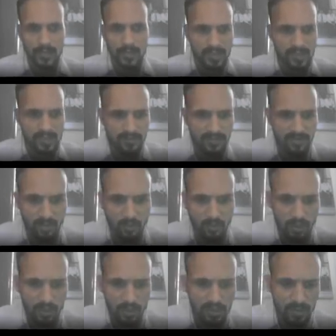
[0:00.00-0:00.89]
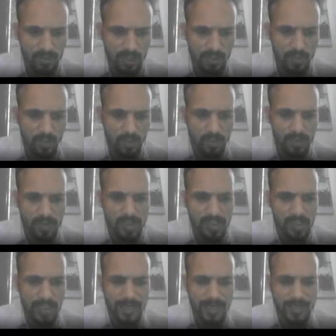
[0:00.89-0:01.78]
Stephen Boltzmann law
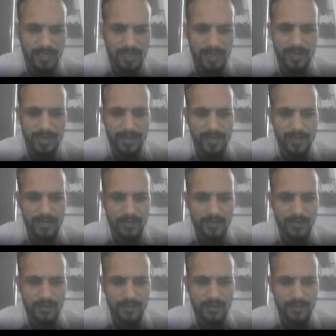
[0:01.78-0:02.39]
states that